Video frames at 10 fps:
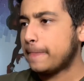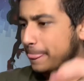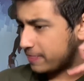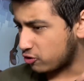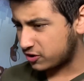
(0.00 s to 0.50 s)

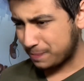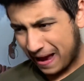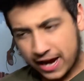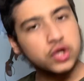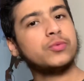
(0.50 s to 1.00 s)
There are some
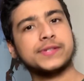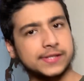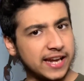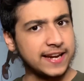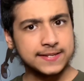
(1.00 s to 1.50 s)
actual
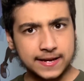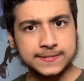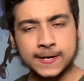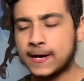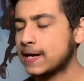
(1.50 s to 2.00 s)
stakes at
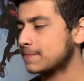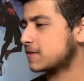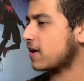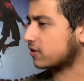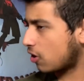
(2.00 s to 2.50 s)
times,
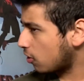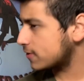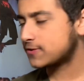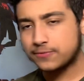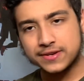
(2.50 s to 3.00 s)
and
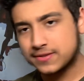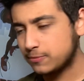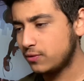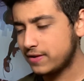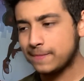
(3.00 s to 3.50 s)
Cars 3 is a
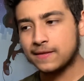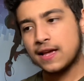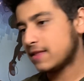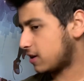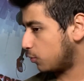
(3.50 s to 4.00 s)
movie
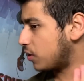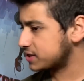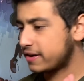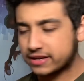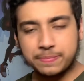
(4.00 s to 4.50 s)
that I was
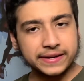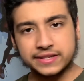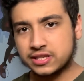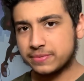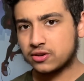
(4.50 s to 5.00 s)
not expecting
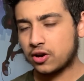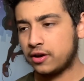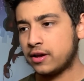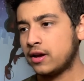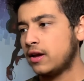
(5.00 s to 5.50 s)
to be
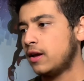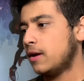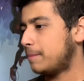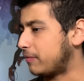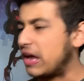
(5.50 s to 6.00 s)
good,
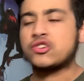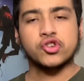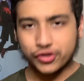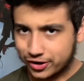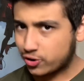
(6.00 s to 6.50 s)
but that
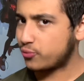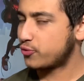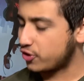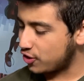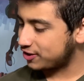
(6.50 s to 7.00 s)
trailer
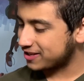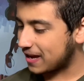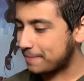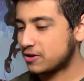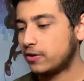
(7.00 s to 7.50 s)
really
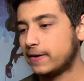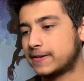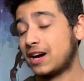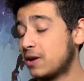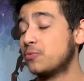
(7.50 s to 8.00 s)
got me hooked.
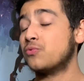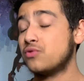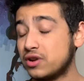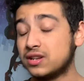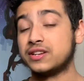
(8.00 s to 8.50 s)
I
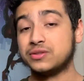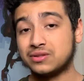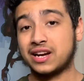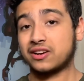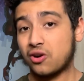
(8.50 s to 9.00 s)
really do
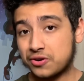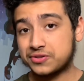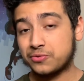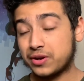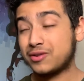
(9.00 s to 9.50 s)
like Cars
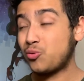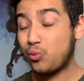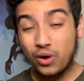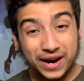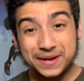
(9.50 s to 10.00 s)
3
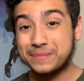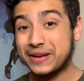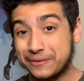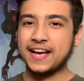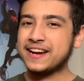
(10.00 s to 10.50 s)
quite a
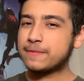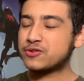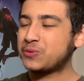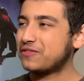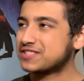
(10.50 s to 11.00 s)
bit. At number
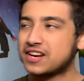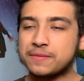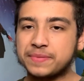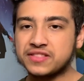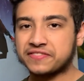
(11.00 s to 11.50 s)
12 is going to
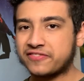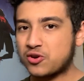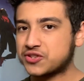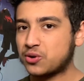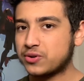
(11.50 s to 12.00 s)
be the first Toy